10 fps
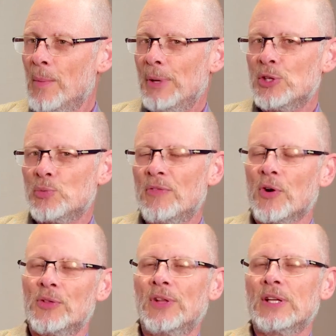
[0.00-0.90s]
Because we've
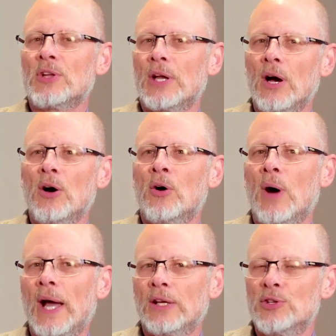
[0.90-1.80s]
heard things like, oh,
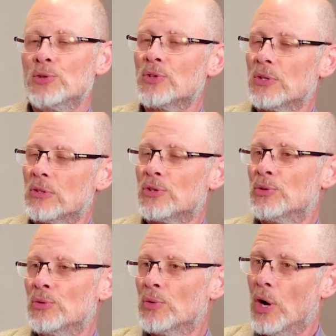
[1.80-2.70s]
I could use it
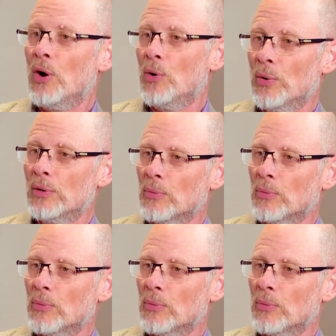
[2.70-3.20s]
to code.